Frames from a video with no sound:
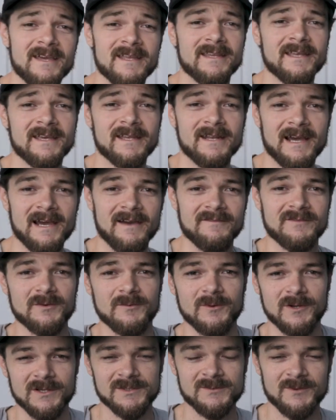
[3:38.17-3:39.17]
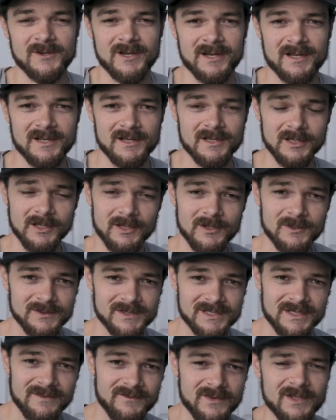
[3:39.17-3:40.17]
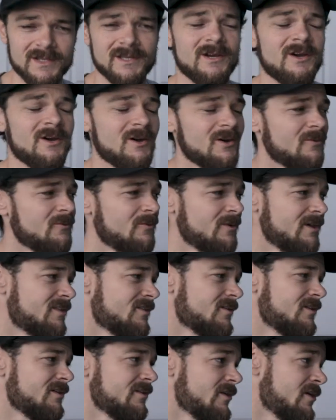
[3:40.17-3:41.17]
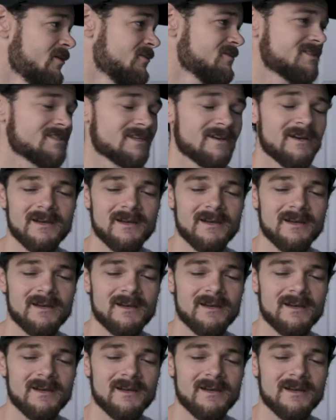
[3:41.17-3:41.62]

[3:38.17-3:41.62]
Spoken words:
and then afterwards we're gonna close the video with our notes